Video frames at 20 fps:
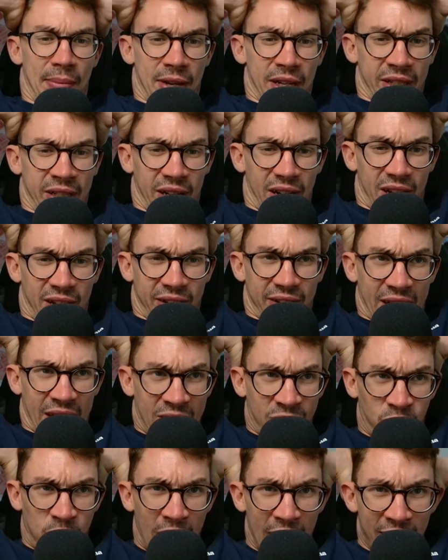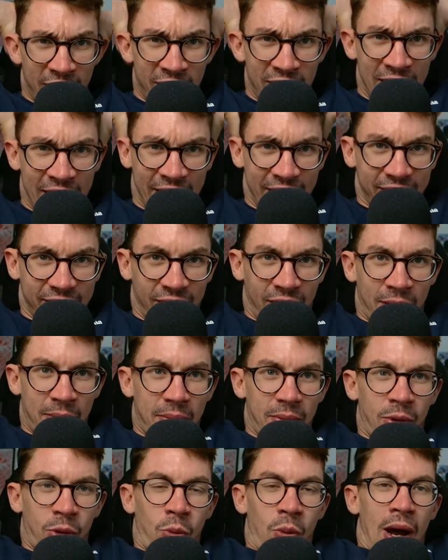is well early.
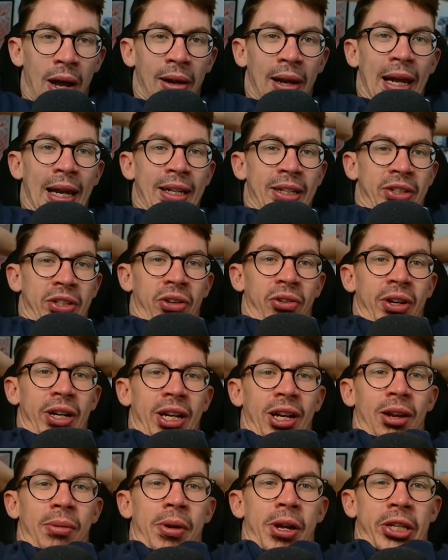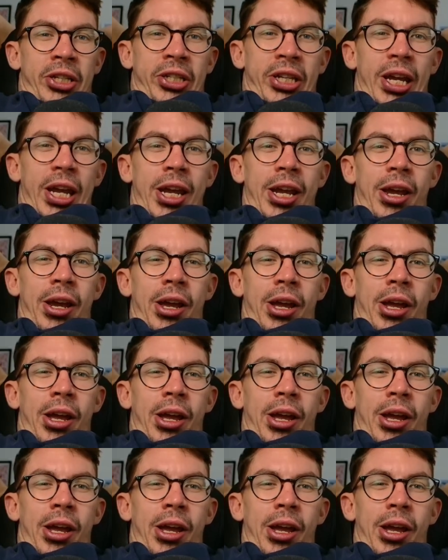Or well late, sorry, I must say.